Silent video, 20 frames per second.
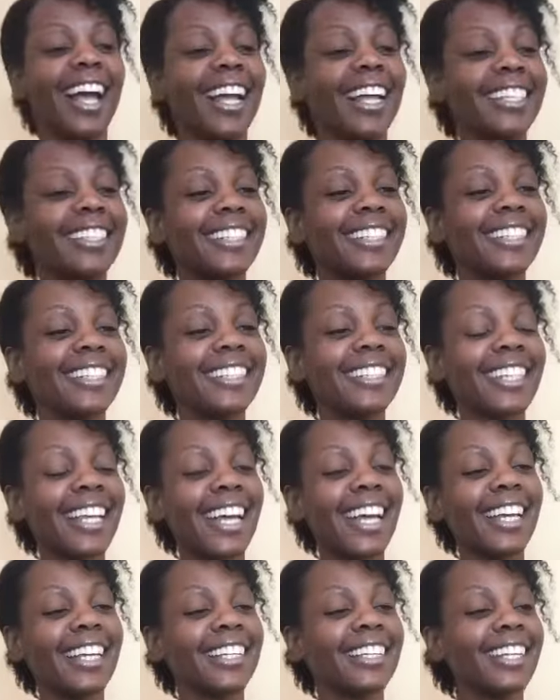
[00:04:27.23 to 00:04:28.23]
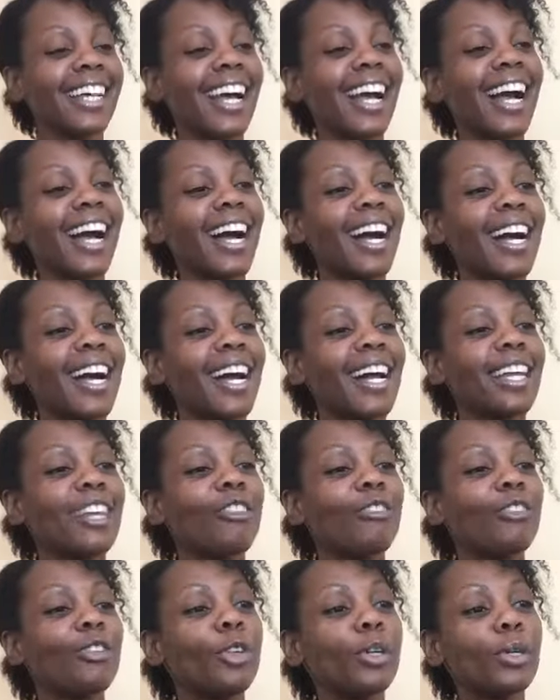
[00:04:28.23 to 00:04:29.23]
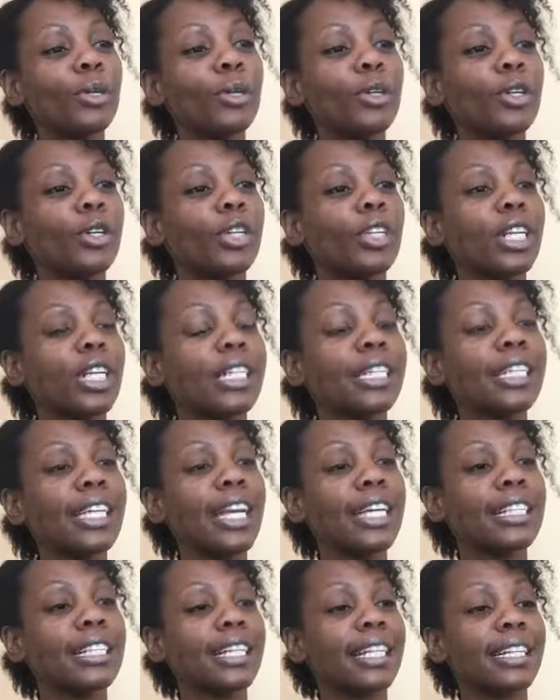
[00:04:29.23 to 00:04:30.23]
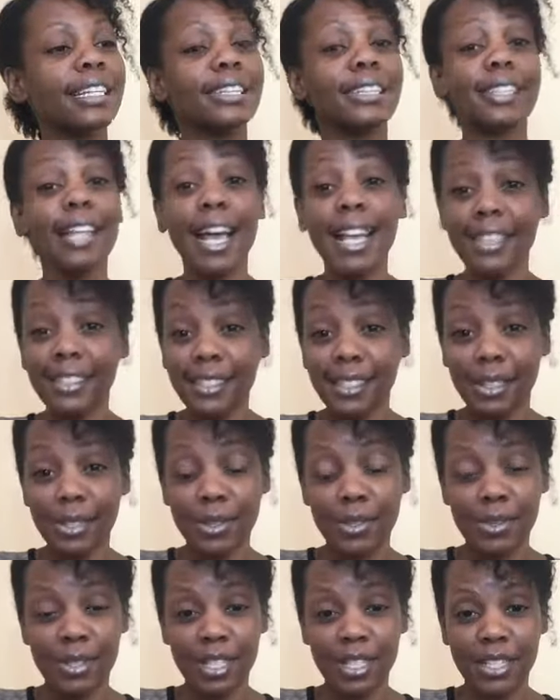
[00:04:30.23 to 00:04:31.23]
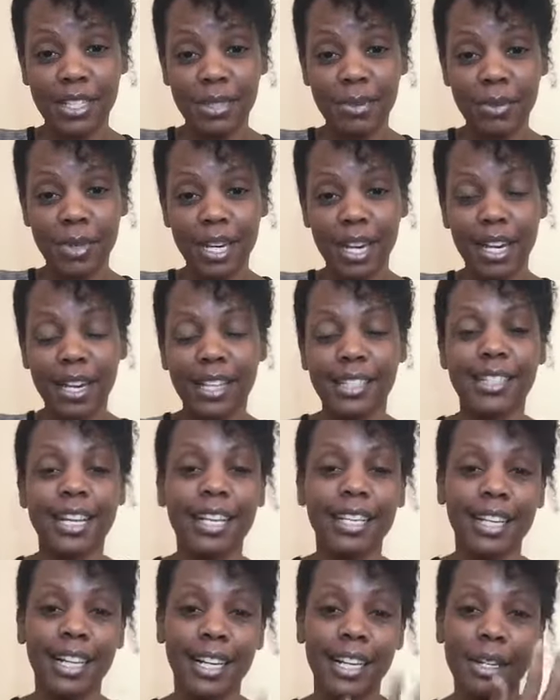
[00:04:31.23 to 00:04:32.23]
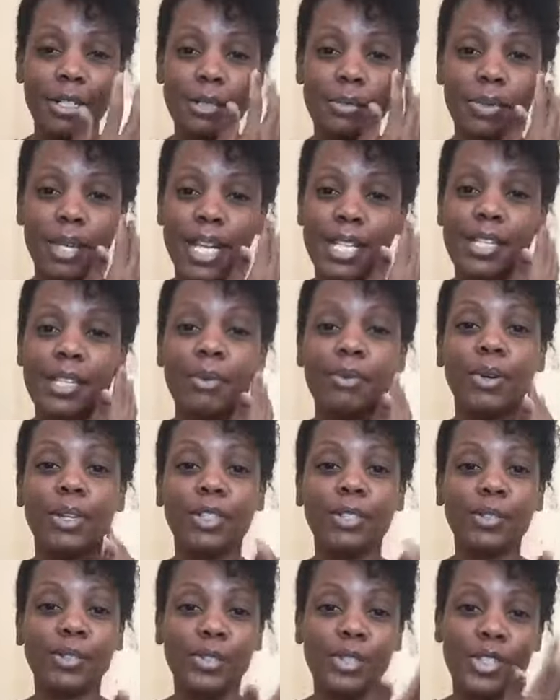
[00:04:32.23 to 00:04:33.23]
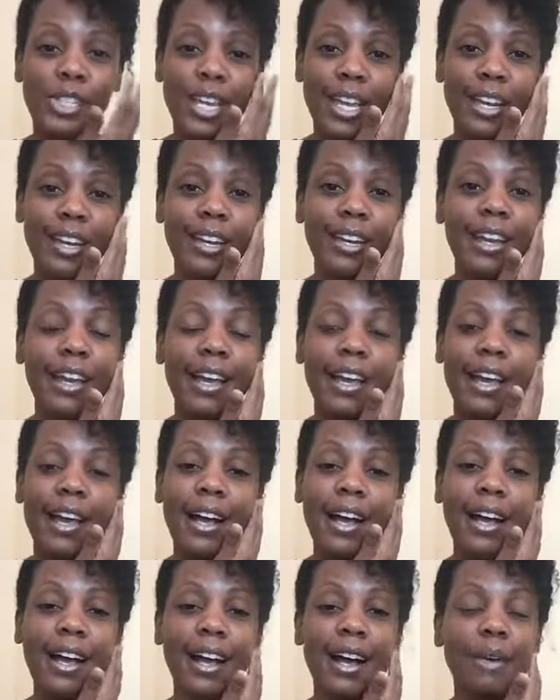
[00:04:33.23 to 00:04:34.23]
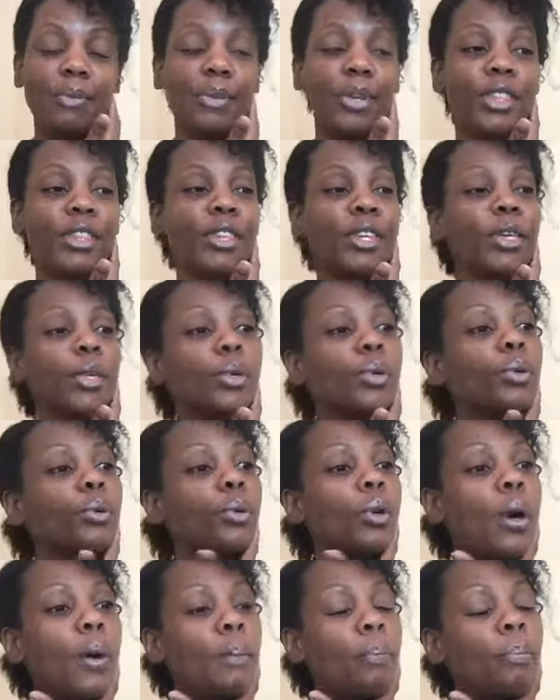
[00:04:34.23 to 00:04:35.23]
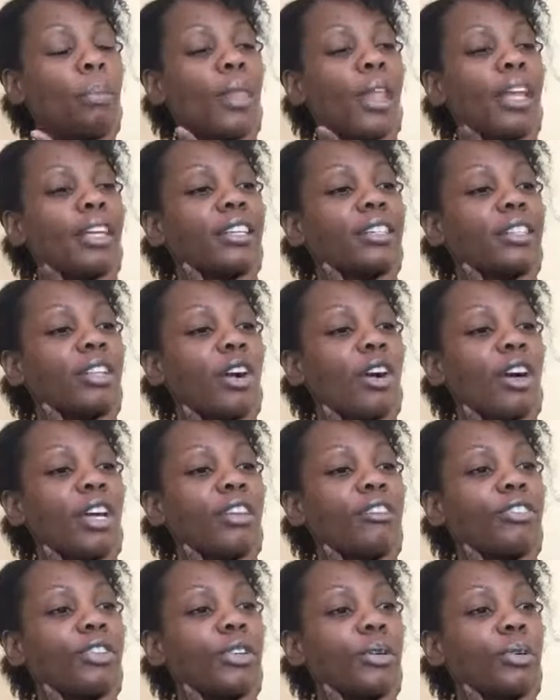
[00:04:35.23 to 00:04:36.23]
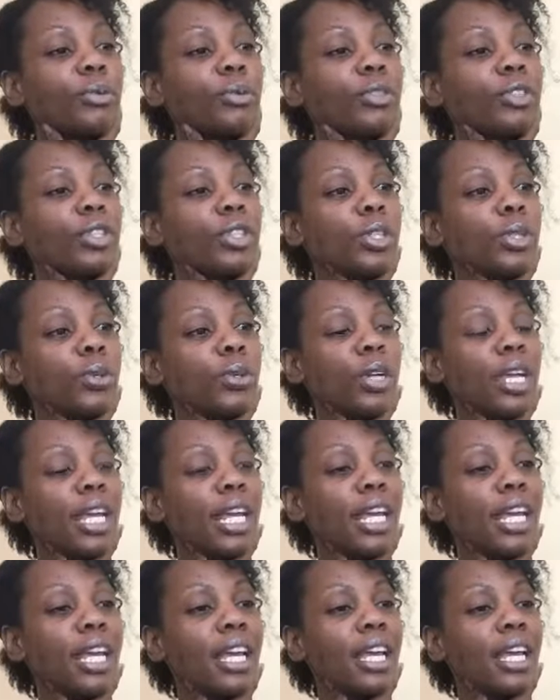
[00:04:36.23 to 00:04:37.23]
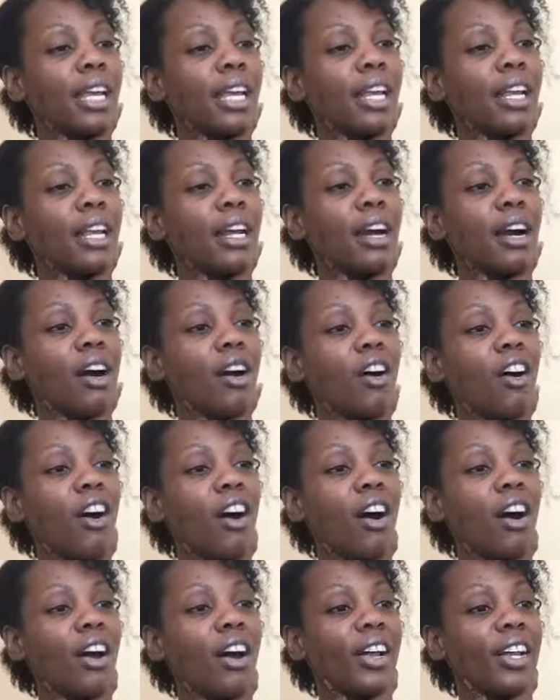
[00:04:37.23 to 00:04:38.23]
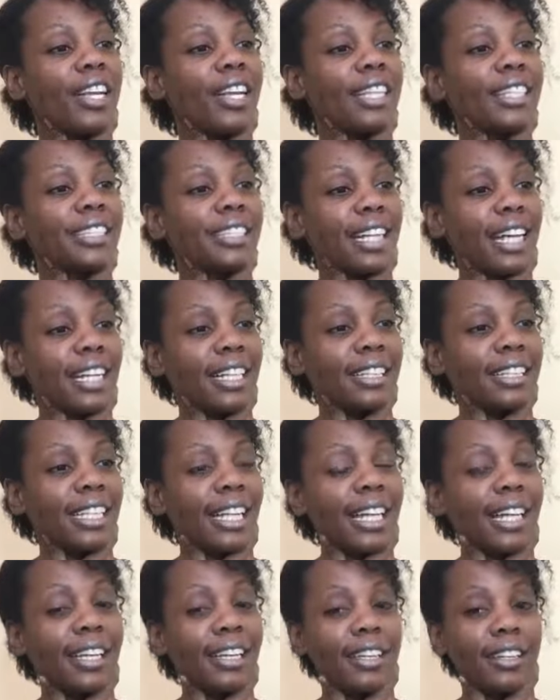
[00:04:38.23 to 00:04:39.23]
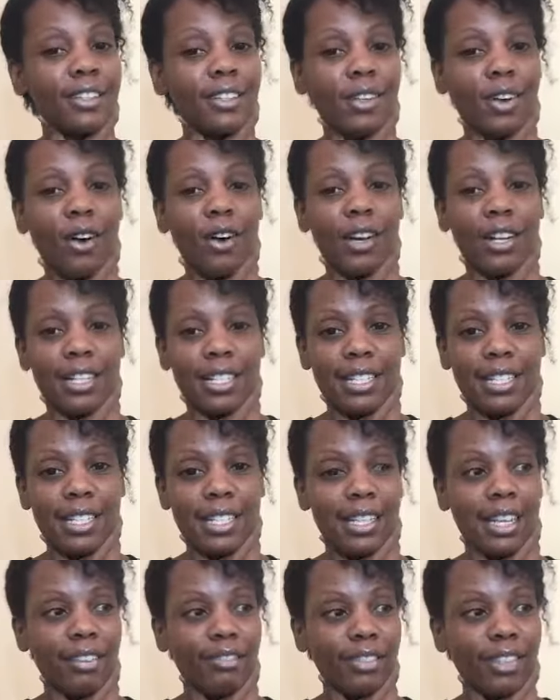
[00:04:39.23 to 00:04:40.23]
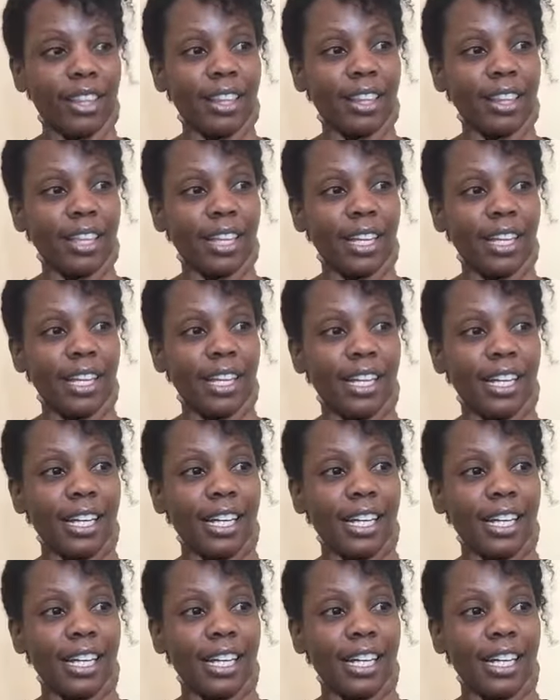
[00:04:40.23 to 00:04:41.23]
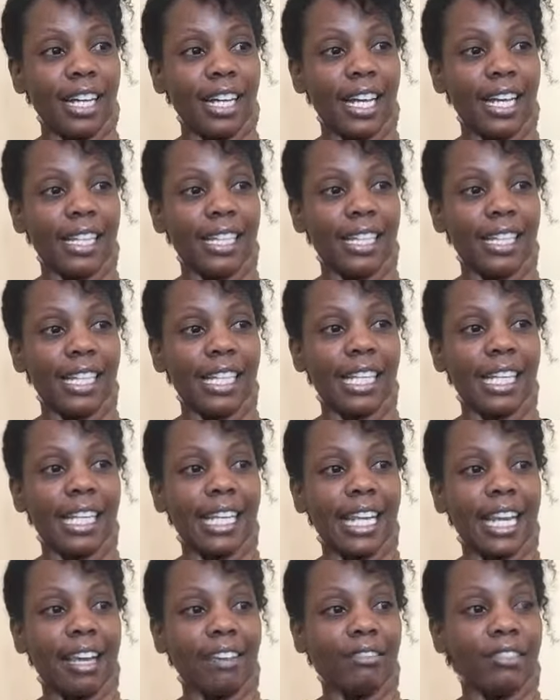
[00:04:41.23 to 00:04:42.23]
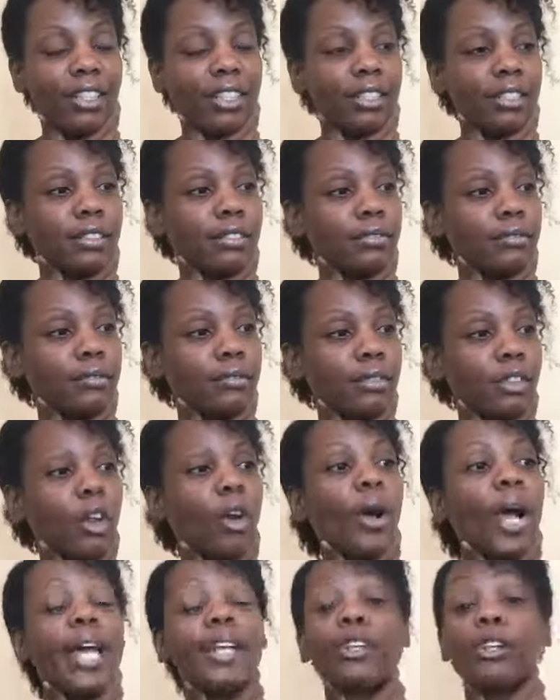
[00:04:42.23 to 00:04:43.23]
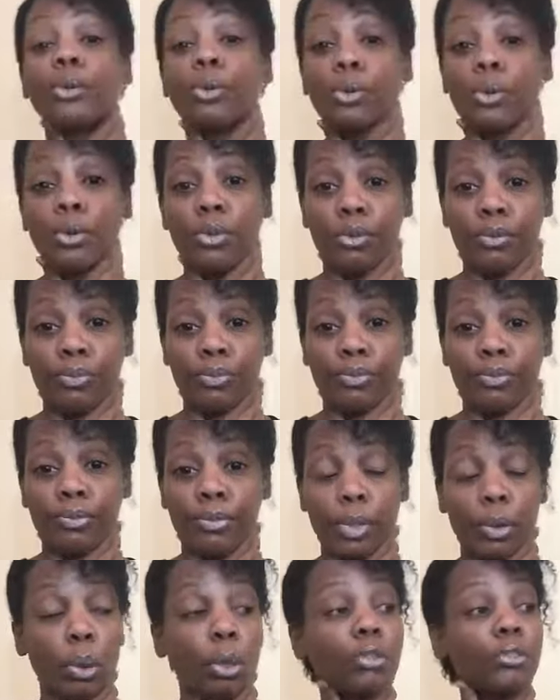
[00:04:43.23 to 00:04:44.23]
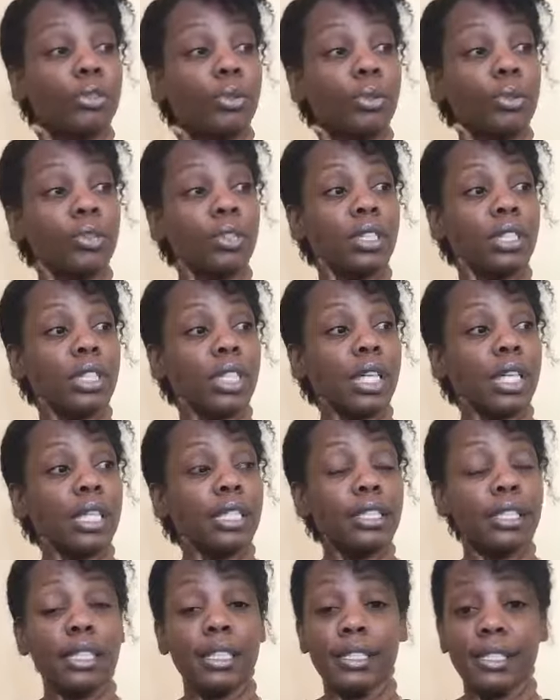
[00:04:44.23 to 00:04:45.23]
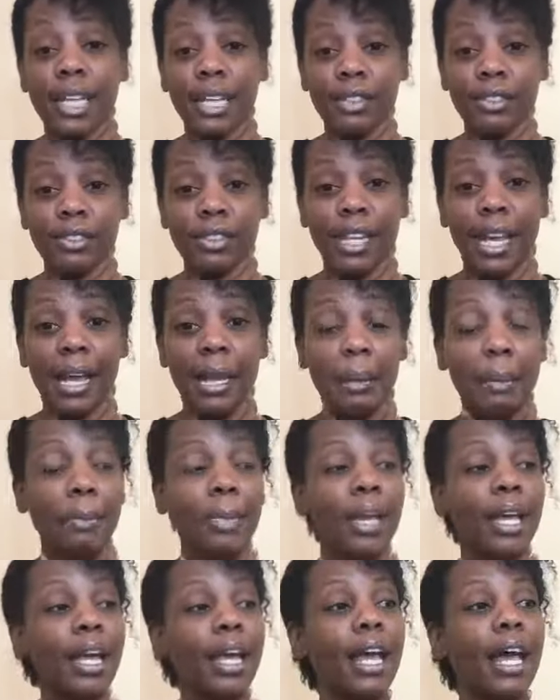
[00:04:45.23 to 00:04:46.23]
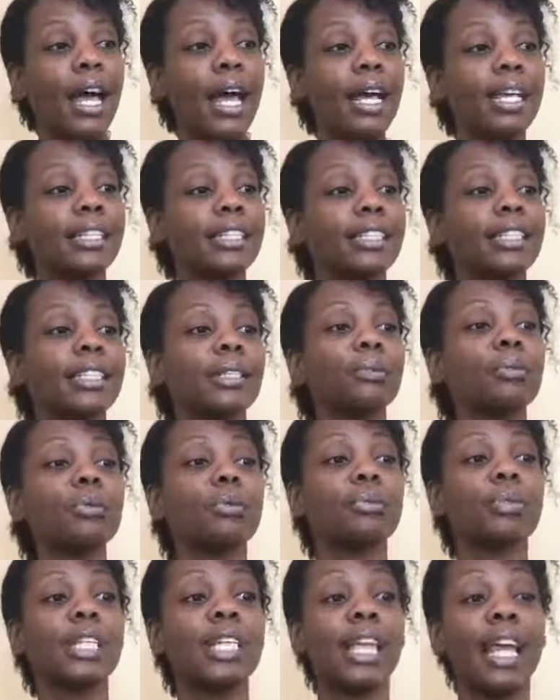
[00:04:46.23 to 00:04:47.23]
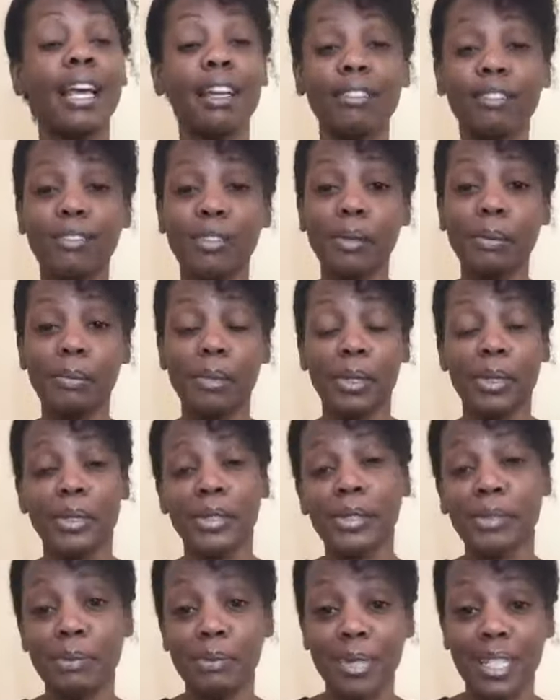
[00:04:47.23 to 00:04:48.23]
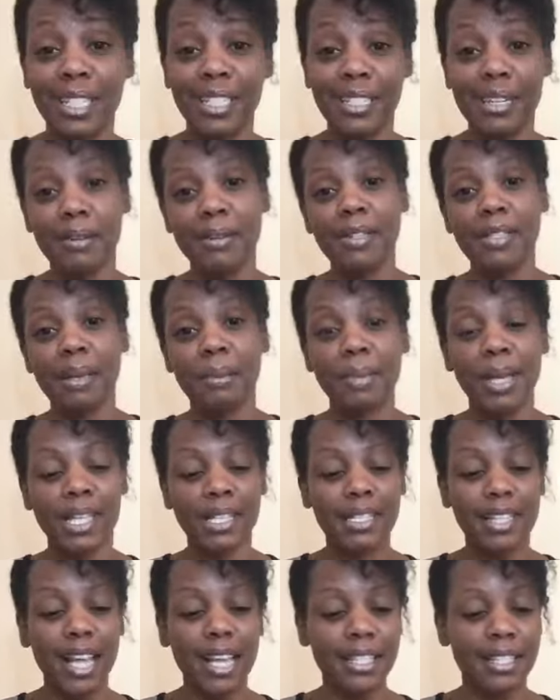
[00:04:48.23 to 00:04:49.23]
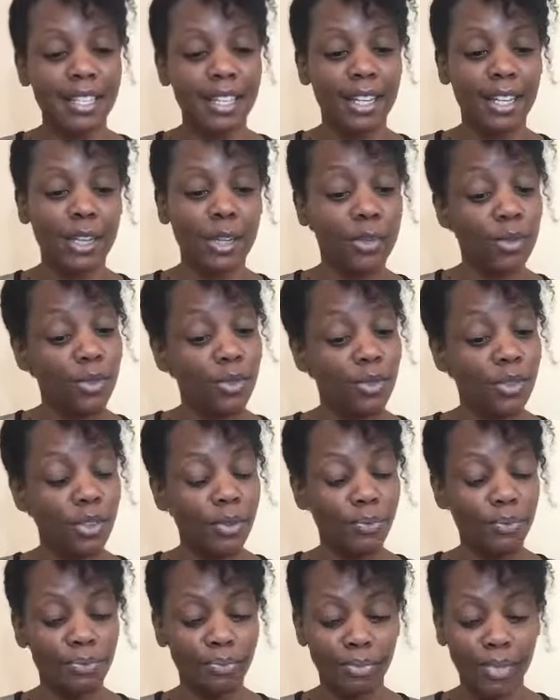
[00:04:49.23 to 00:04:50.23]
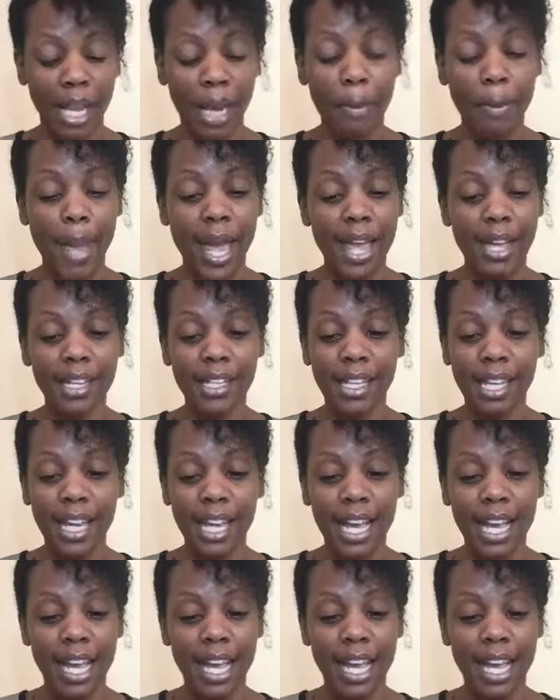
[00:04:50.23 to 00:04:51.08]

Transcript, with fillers: And she said, uh, if you could, she has an exciting news that she wants, an exciting announcement that she wants to share uh, with you. So if you could tune in on Saturday, August 11th uh, at 11, no, at noon, 12 noon Eastern Standard Time, she will be live because she'll be sharing some exciting news. Amen.